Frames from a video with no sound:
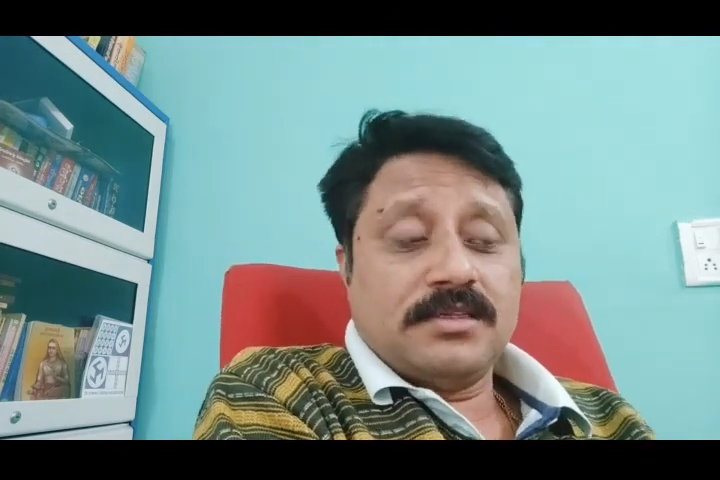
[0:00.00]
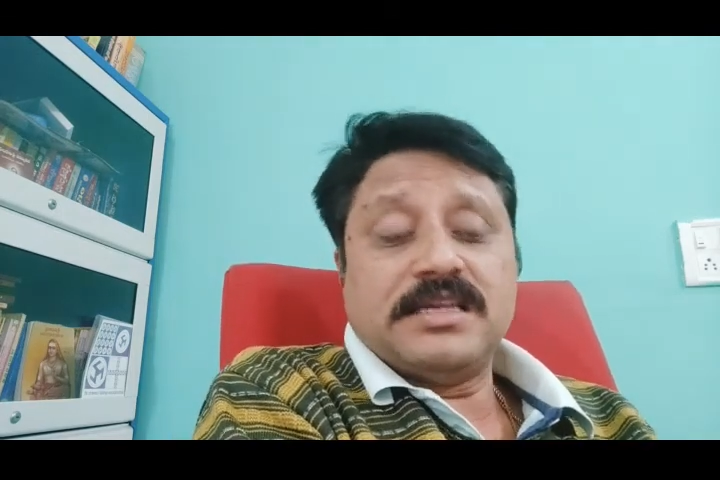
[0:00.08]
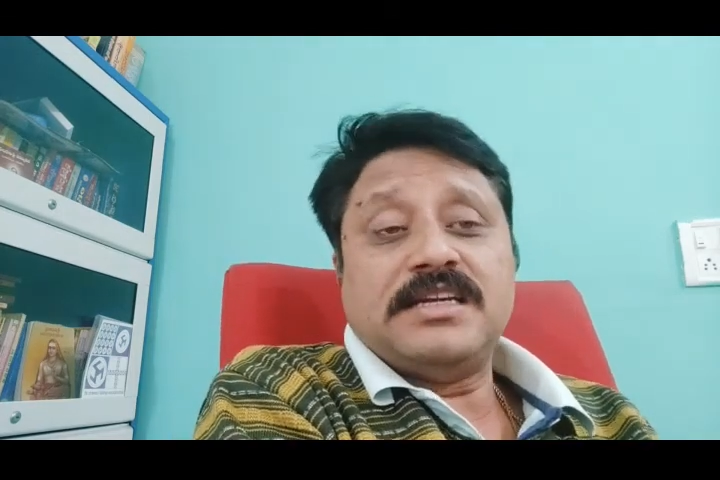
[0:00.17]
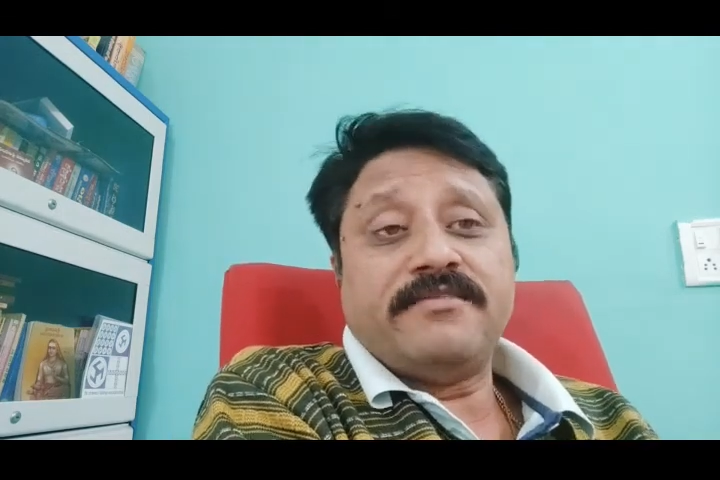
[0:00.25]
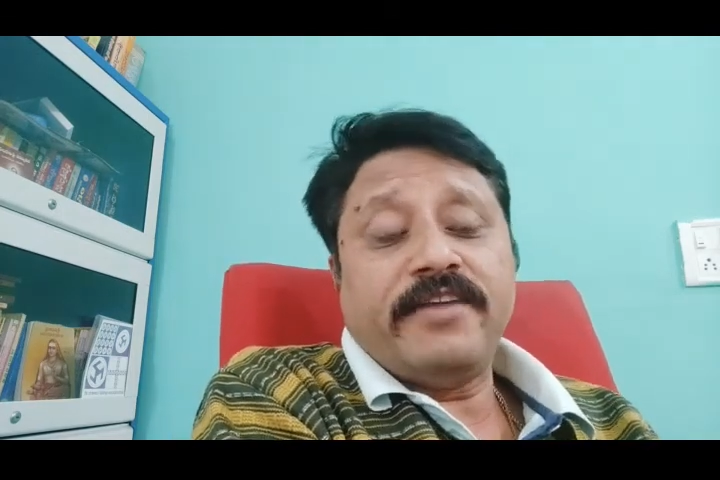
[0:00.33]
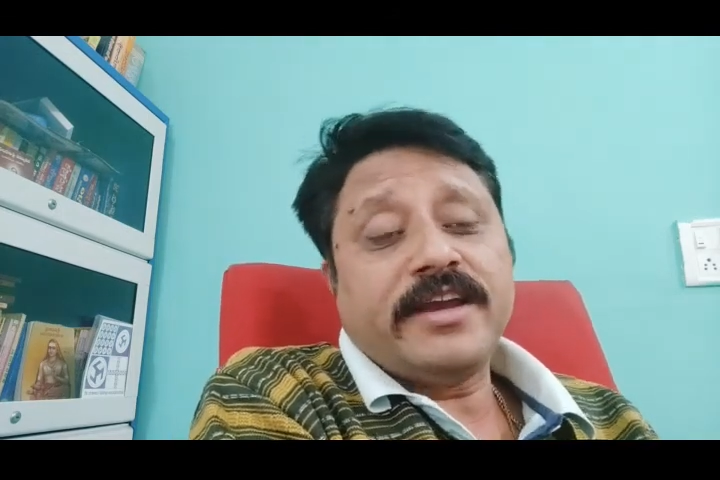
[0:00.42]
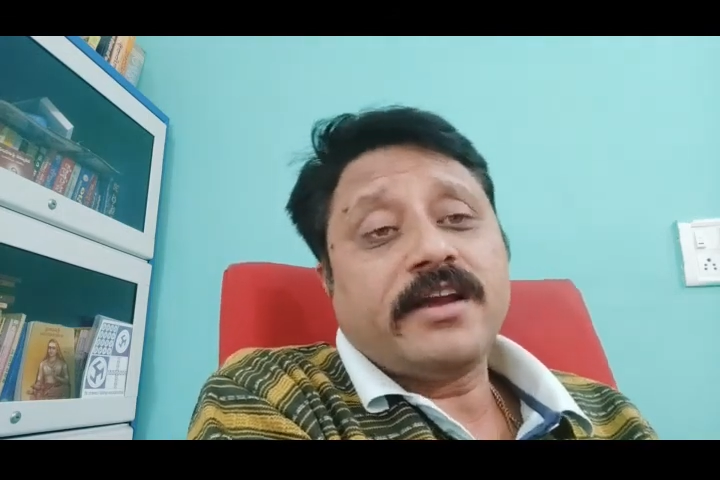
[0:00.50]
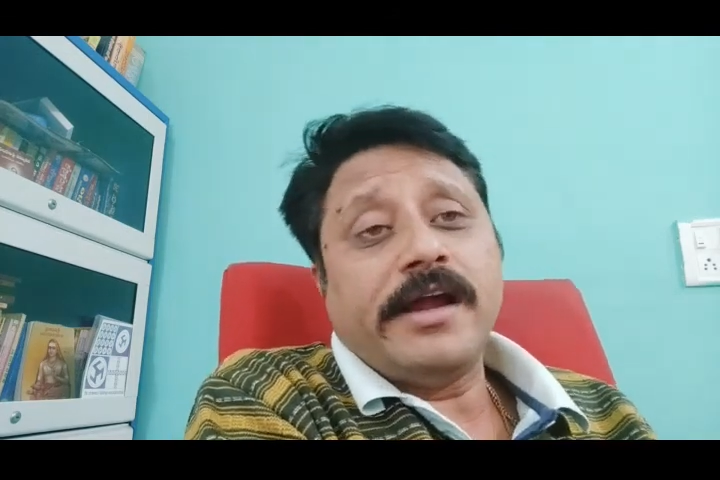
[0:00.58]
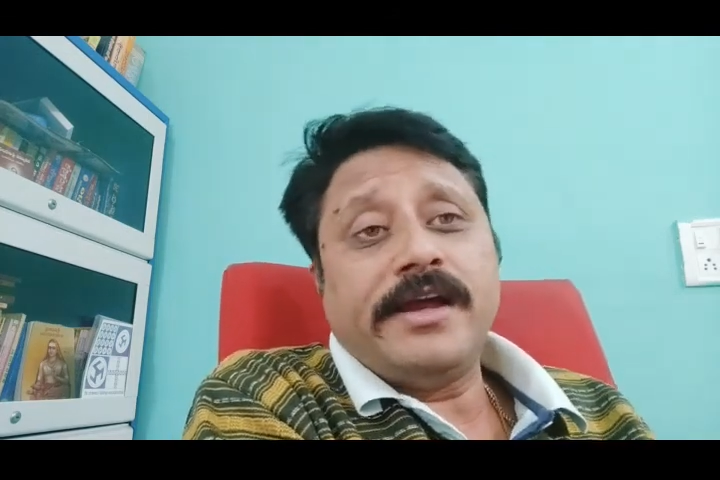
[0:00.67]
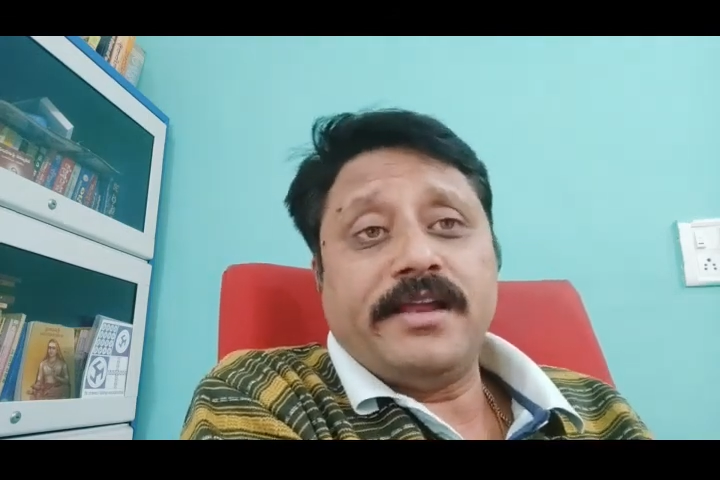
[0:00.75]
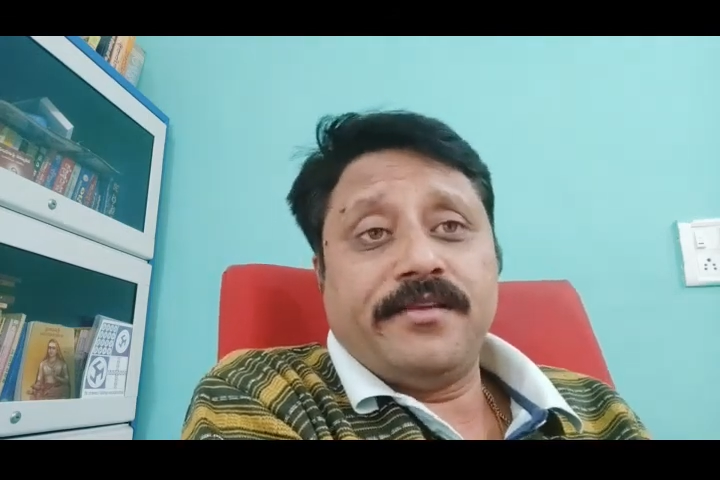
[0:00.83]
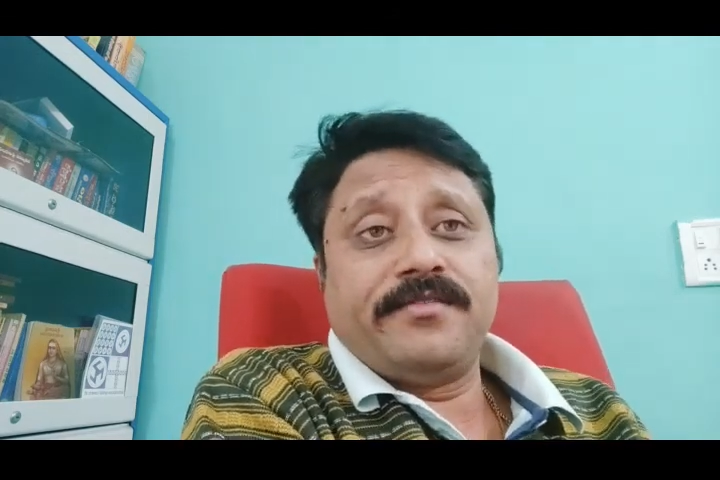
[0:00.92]
a divine
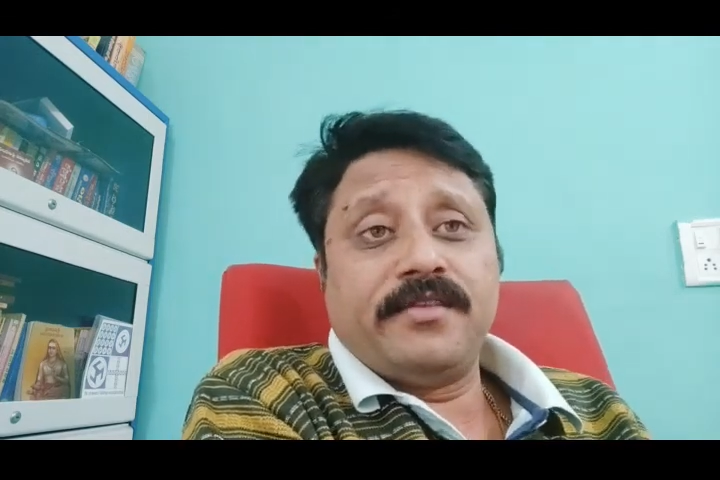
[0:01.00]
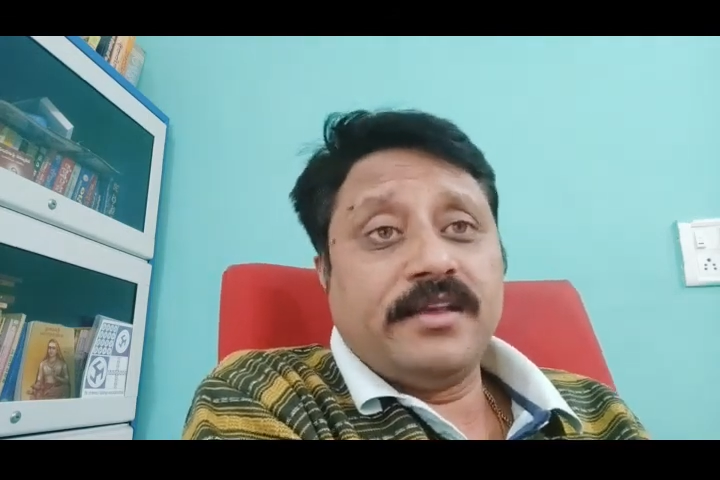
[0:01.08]
guidance.